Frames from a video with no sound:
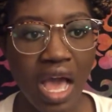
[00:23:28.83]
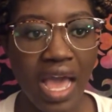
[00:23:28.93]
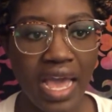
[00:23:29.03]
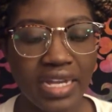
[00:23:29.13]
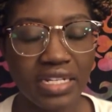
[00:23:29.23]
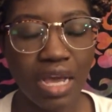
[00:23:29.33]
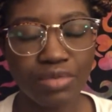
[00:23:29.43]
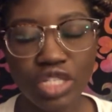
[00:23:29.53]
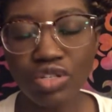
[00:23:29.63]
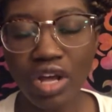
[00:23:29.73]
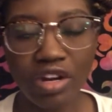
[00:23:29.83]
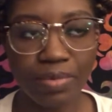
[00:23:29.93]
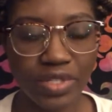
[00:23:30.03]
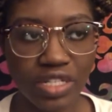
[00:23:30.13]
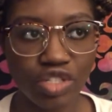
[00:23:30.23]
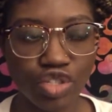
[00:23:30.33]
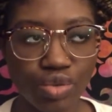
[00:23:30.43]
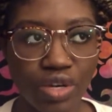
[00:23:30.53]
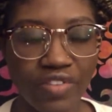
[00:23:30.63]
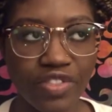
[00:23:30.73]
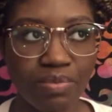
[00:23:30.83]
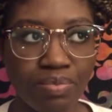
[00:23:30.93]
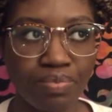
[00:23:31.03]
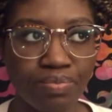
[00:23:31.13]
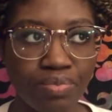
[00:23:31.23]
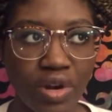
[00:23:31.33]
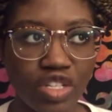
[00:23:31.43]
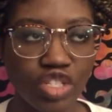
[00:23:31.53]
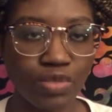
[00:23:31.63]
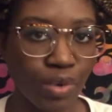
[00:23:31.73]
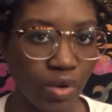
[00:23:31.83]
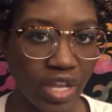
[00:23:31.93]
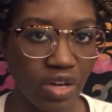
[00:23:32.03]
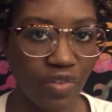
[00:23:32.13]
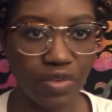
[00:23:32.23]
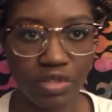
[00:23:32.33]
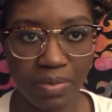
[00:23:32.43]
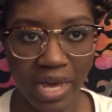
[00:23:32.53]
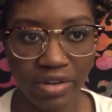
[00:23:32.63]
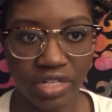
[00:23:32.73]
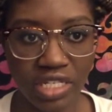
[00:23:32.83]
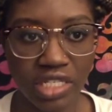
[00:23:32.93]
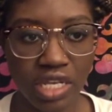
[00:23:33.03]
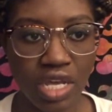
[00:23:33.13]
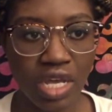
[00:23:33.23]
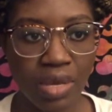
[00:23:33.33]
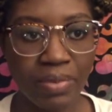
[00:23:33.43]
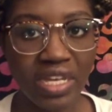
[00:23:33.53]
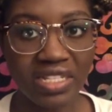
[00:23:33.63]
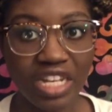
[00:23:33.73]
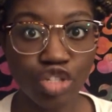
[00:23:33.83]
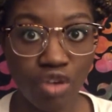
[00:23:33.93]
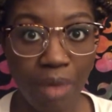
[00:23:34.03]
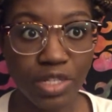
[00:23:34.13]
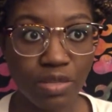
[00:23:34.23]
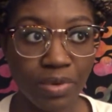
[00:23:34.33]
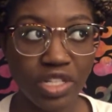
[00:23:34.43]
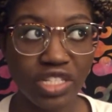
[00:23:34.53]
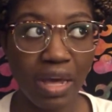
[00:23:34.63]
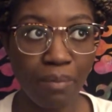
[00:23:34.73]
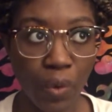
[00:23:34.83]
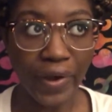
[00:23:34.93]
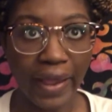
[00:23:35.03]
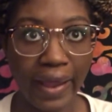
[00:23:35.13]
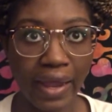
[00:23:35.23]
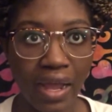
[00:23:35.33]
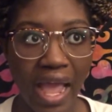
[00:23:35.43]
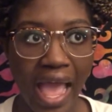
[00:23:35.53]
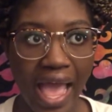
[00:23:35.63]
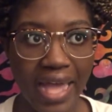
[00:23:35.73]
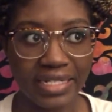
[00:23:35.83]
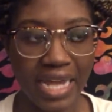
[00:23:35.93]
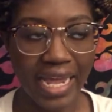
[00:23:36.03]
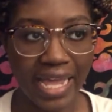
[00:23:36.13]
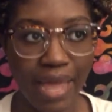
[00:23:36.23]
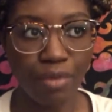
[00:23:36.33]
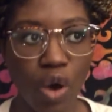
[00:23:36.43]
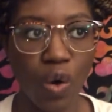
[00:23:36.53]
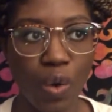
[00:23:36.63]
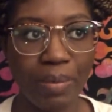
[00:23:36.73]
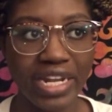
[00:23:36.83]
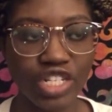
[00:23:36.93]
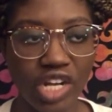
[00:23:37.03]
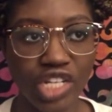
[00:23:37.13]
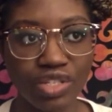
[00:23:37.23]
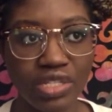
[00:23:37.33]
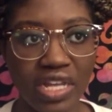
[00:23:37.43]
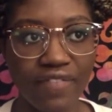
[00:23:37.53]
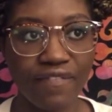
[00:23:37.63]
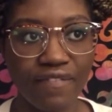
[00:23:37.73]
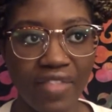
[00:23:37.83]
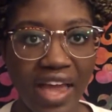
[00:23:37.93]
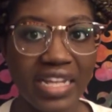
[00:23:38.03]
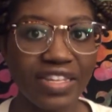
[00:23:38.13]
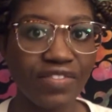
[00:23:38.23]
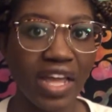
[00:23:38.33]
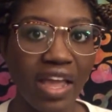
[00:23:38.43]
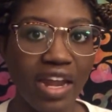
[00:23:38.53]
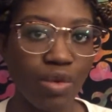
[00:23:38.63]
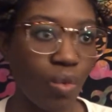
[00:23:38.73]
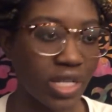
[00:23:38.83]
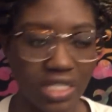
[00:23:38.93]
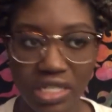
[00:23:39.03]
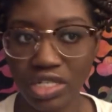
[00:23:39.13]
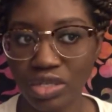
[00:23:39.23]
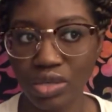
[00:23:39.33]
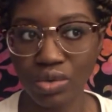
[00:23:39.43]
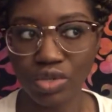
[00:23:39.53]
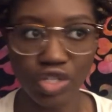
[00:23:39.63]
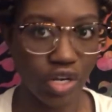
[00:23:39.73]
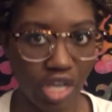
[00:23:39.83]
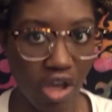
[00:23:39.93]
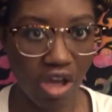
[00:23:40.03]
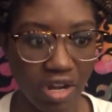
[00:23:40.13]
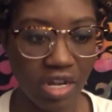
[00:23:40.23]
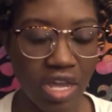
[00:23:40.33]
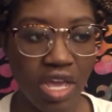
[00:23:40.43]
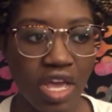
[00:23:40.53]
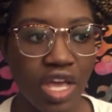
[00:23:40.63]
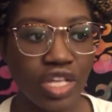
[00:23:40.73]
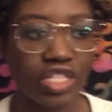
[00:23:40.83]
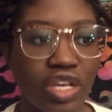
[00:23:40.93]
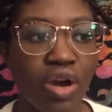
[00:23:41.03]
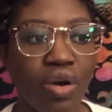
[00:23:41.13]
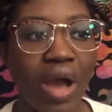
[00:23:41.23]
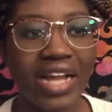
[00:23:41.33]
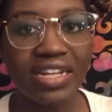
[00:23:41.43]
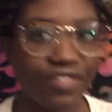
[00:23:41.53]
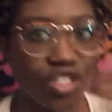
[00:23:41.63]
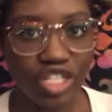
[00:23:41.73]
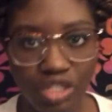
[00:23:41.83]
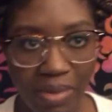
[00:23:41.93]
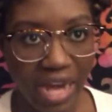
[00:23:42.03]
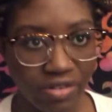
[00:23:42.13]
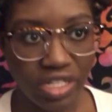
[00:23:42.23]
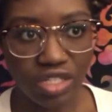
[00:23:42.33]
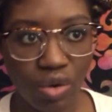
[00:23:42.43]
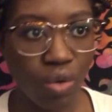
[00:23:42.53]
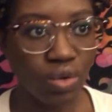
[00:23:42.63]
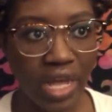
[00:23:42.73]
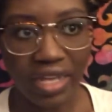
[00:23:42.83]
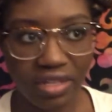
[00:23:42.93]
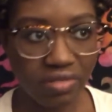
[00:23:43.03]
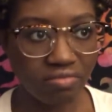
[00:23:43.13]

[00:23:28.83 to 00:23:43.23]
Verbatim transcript: And I'm still not 100% sure if the brush is broken or if it was the batteries because I dropped the brush that morning and I came home and I tried to use it that evening and it wasn't turning on. So I'd never changed the batteries the whole like